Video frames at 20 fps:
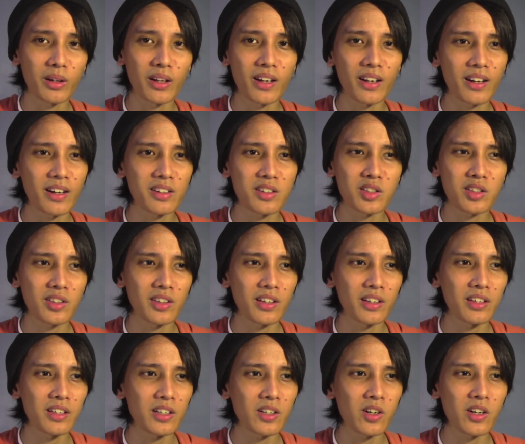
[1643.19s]
And I just think
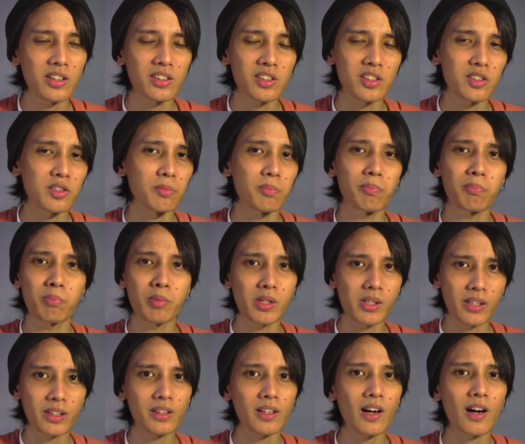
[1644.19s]
he creates such a
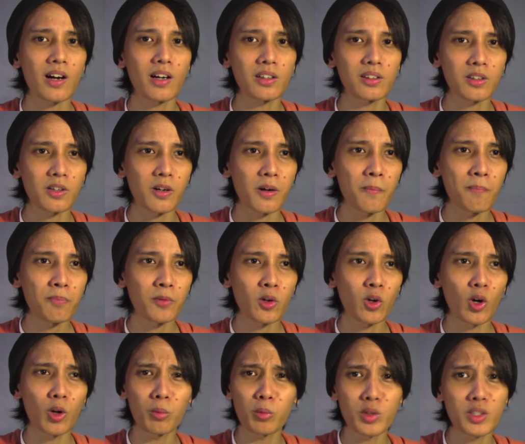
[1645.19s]
brilliant character
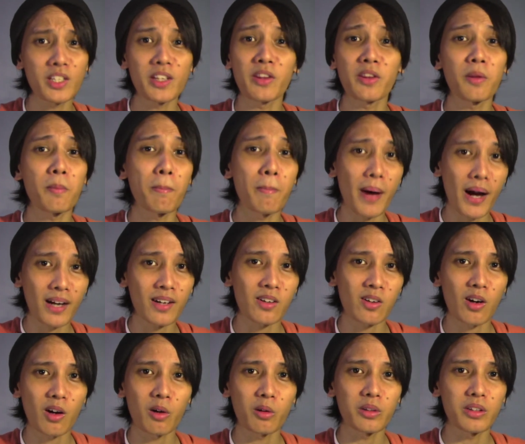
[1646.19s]
almost in the
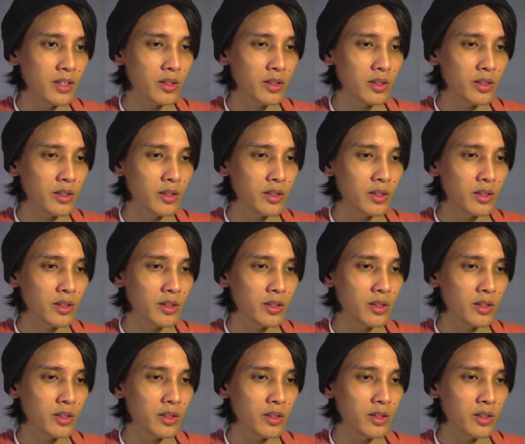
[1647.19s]
background.